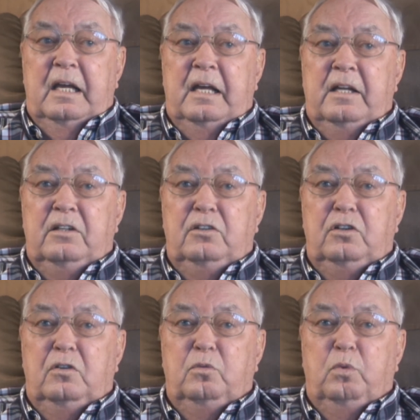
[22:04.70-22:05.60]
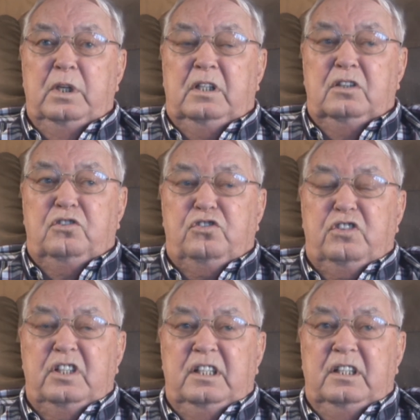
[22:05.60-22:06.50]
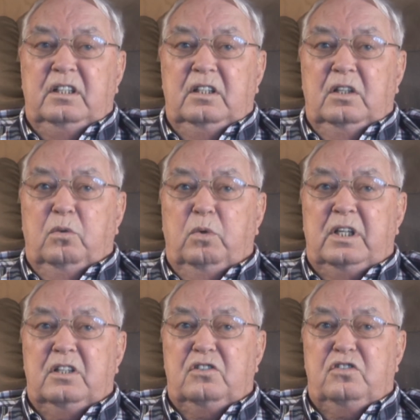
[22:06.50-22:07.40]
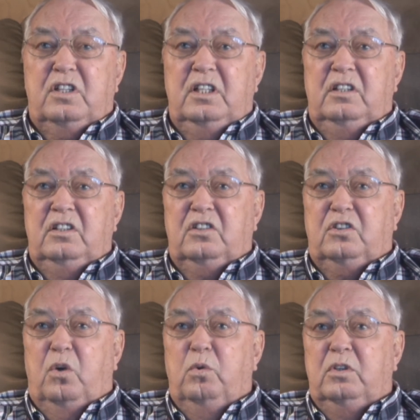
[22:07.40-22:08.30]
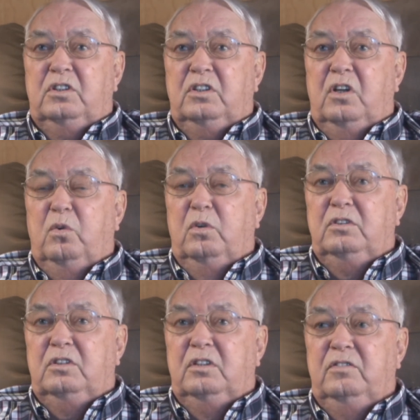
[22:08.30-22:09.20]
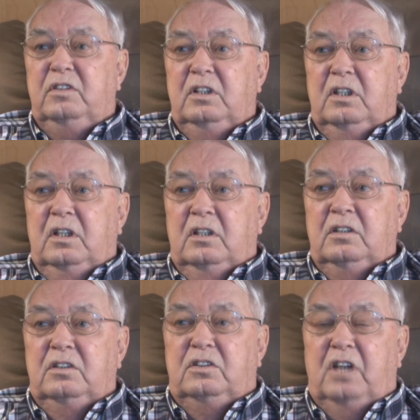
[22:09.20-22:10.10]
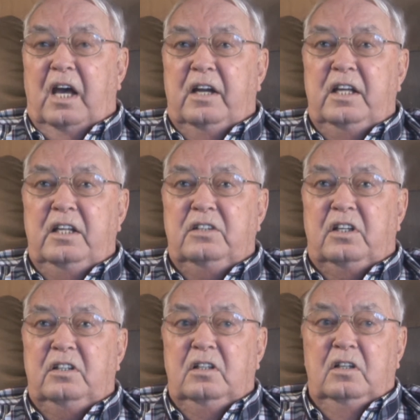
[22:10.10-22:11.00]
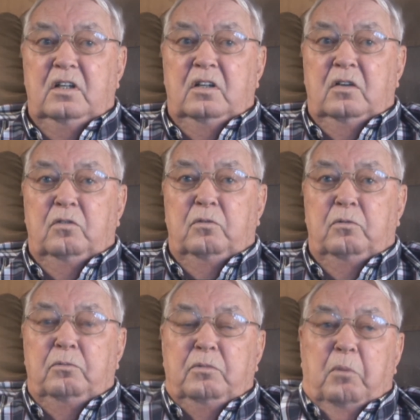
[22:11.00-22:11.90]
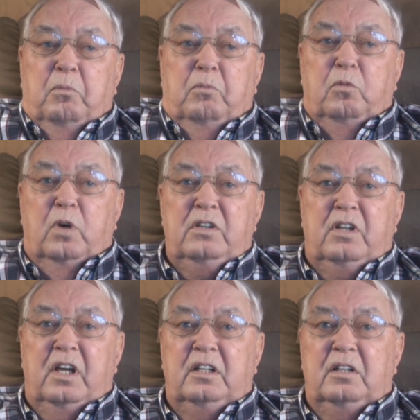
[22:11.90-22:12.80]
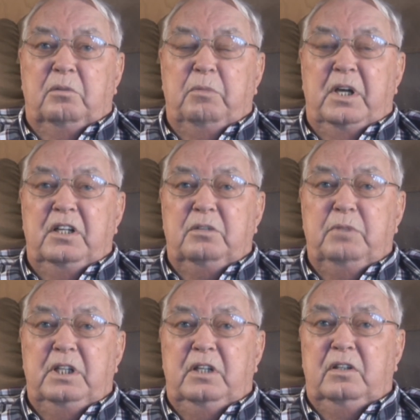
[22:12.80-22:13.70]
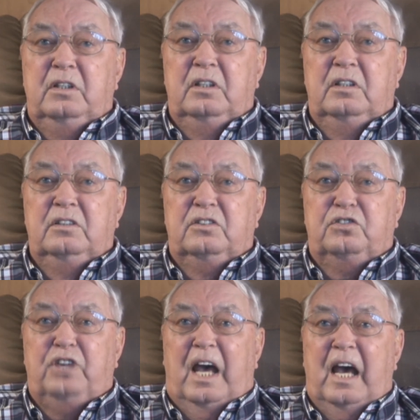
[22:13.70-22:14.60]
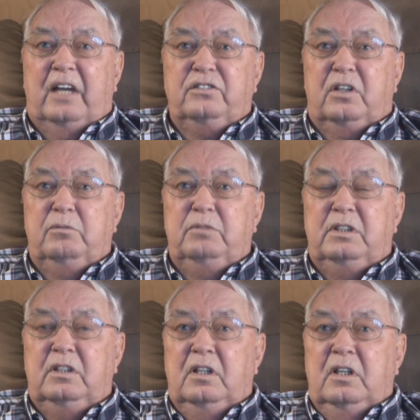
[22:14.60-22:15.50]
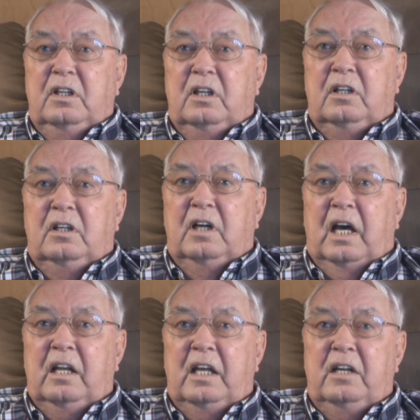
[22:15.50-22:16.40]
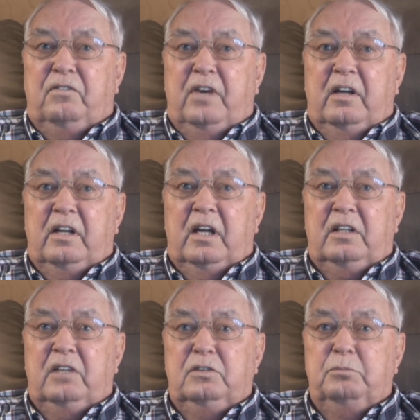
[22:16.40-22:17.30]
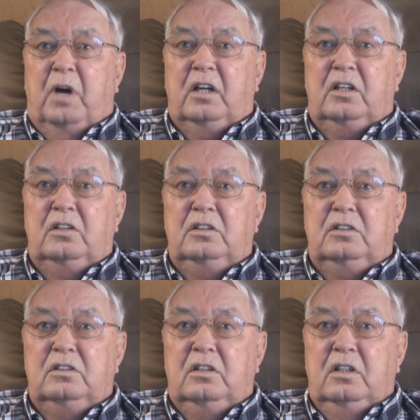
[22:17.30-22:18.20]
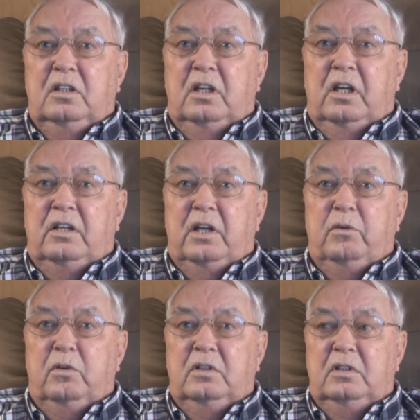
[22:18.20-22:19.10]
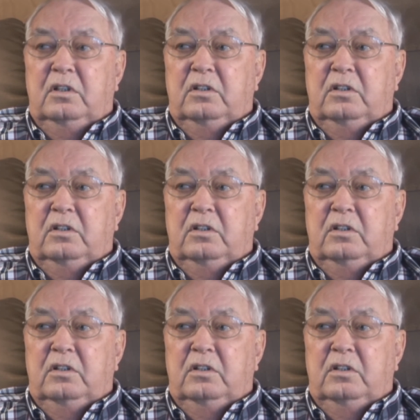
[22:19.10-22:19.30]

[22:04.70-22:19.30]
and we could see just hordes and hordes of the Chinese. And the one thing that amazed me is the size of them. And I later found out they were Mongolian, and they were